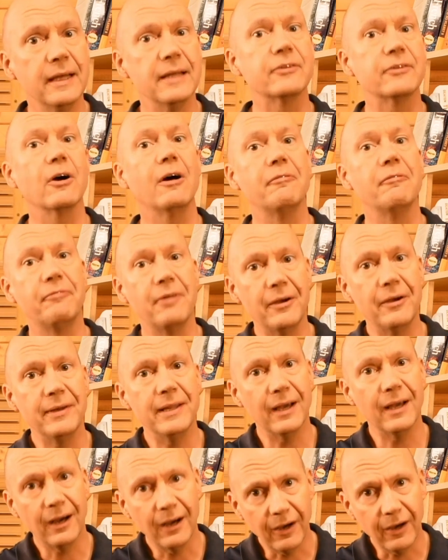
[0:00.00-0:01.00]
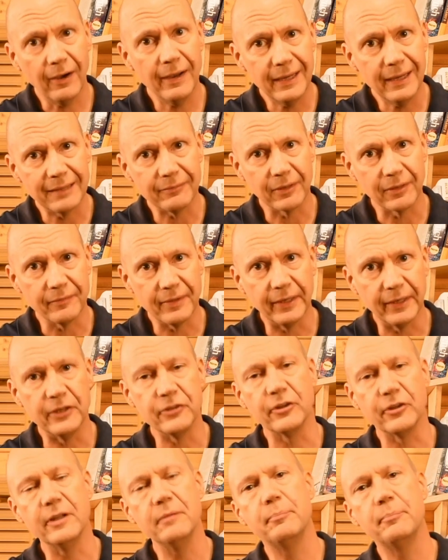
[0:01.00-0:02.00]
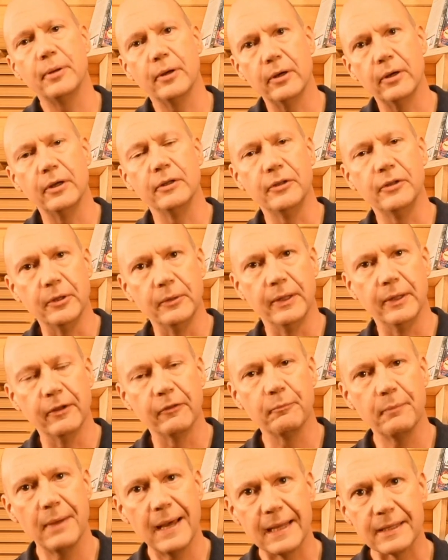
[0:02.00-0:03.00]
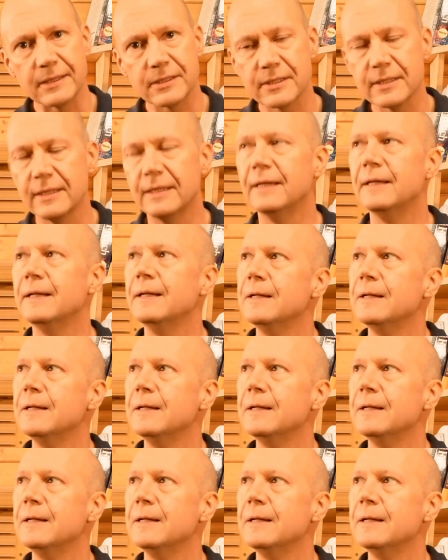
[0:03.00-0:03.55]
It's got a very high level of energy per unit of mass.